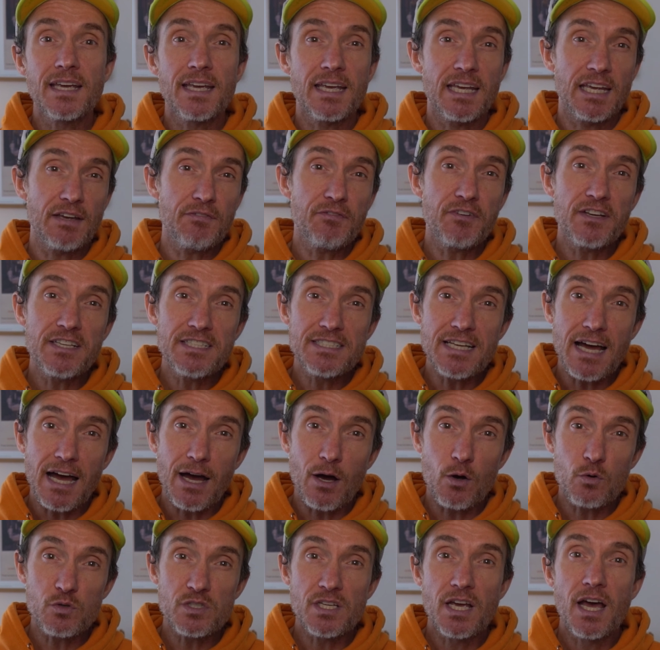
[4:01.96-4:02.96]
if in
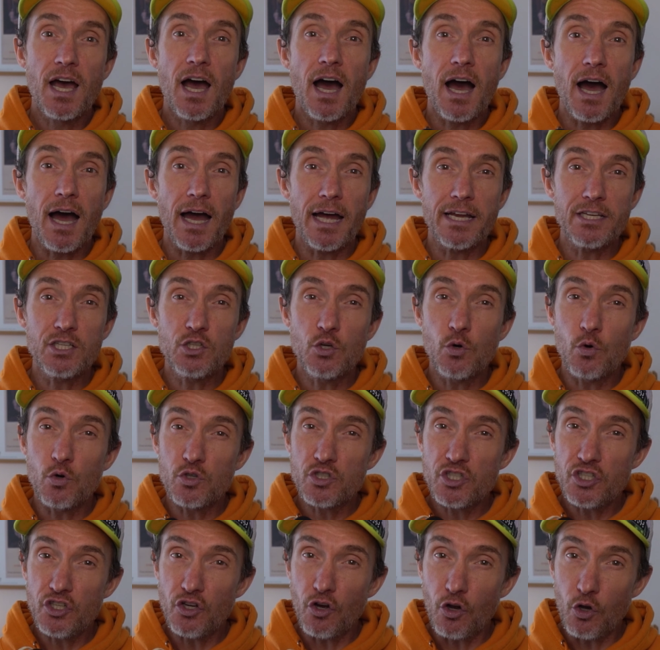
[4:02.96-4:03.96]
doubt, I'd go
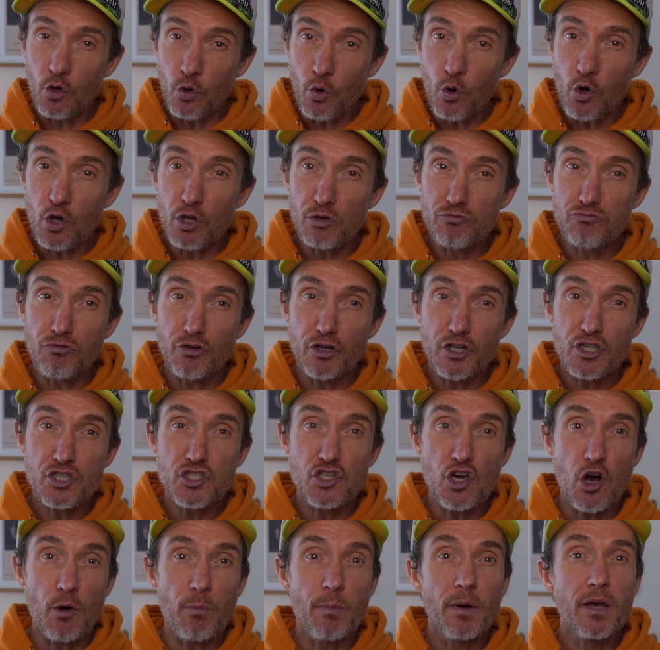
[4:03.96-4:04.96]
to your local running
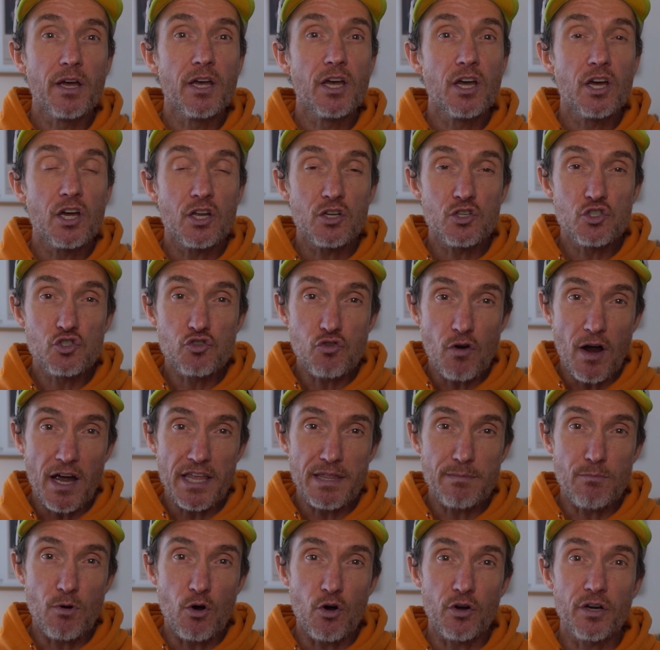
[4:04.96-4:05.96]
shop and try
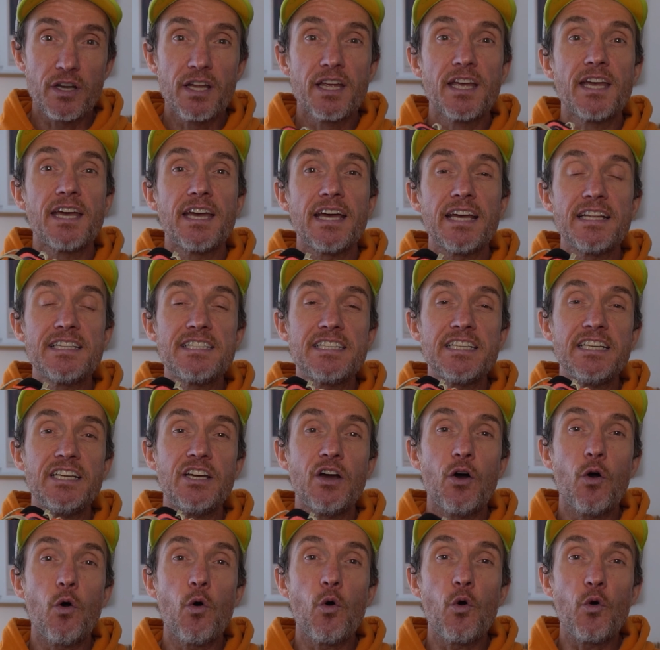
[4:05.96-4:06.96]
them on. It's the
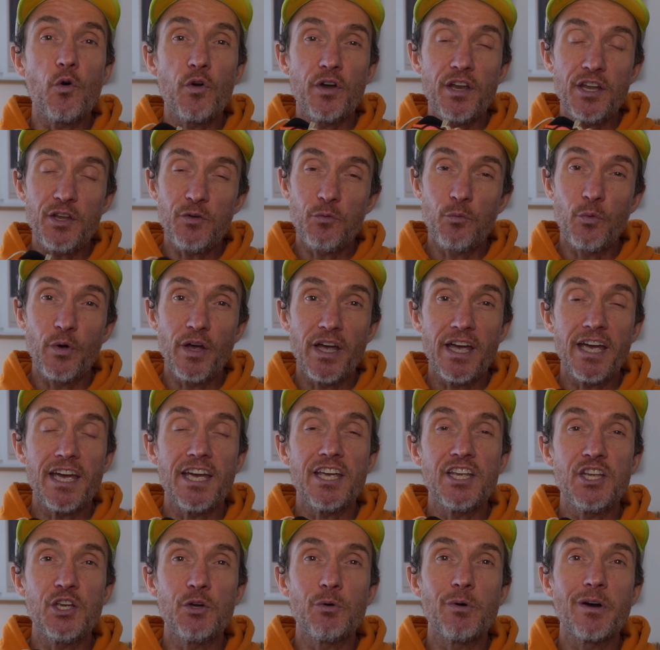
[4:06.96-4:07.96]
only way
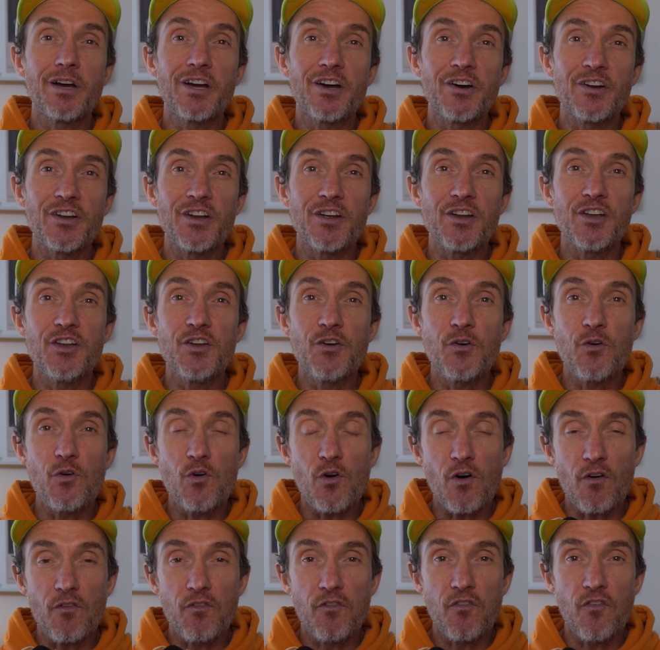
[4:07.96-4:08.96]
you are gonna
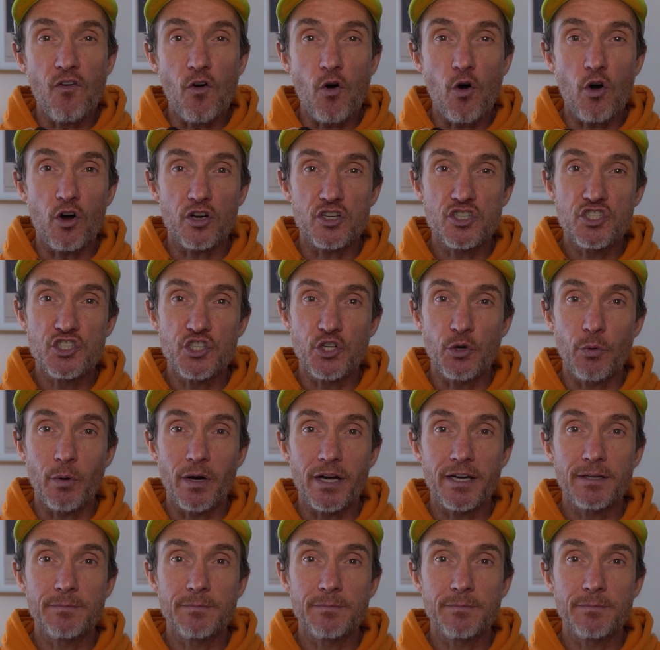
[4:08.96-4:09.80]
know for sure.